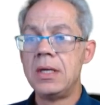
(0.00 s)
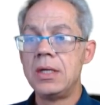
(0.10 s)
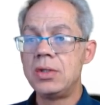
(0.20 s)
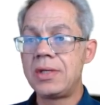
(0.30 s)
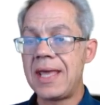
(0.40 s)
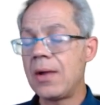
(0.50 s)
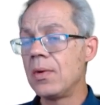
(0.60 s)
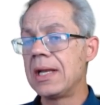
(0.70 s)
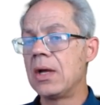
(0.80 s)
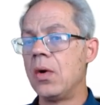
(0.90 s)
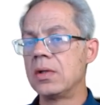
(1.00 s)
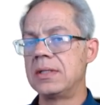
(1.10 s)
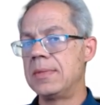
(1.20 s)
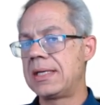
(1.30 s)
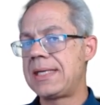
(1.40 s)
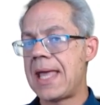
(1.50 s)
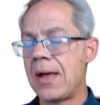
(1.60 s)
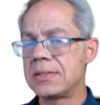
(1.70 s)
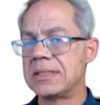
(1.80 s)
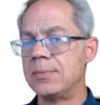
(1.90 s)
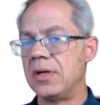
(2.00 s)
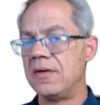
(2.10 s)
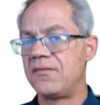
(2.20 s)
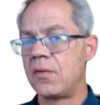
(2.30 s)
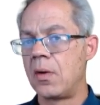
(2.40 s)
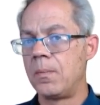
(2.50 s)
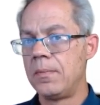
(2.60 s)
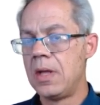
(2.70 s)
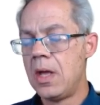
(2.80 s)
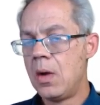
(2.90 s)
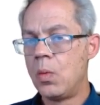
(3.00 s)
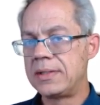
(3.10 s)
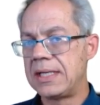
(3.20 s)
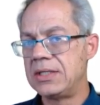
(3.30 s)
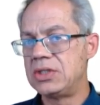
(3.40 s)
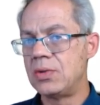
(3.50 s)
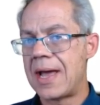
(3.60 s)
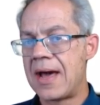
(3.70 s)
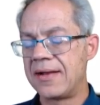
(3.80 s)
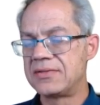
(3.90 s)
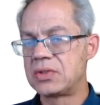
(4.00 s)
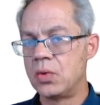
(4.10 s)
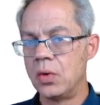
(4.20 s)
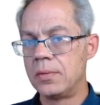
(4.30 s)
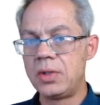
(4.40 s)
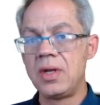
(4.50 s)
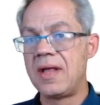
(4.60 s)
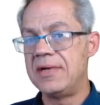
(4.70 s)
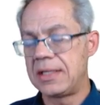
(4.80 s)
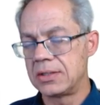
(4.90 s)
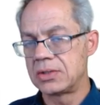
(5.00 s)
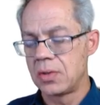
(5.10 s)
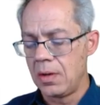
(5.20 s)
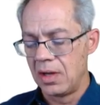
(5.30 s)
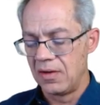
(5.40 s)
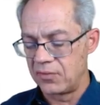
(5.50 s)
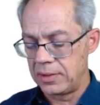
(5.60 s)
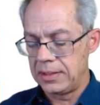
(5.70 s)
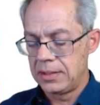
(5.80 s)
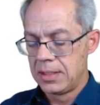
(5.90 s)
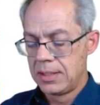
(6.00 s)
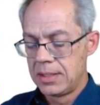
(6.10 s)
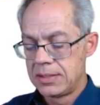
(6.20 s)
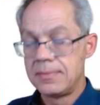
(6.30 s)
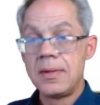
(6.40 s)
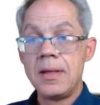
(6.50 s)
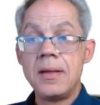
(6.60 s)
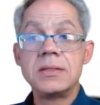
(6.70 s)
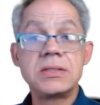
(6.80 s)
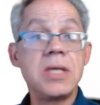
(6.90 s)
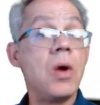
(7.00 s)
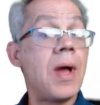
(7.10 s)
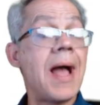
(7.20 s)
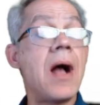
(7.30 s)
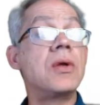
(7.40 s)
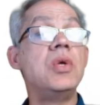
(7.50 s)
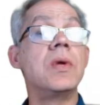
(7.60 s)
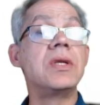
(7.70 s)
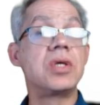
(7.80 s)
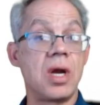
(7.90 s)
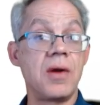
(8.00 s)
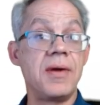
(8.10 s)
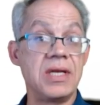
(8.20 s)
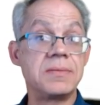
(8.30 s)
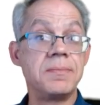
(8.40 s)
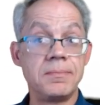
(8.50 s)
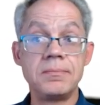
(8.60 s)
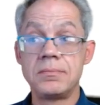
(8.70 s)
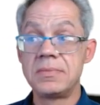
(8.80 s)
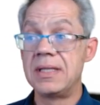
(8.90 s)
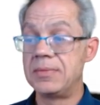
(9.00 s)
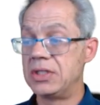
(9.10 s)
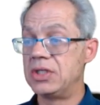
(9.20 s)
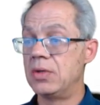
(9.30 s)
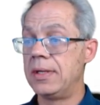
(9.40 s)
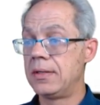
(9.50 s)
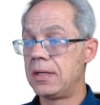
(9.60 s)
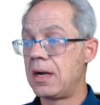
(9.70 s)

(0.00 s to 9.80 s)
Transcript: You can't really hold them accountable for what they do out of school. You don't have any control over it. So how do you encourage them to do it?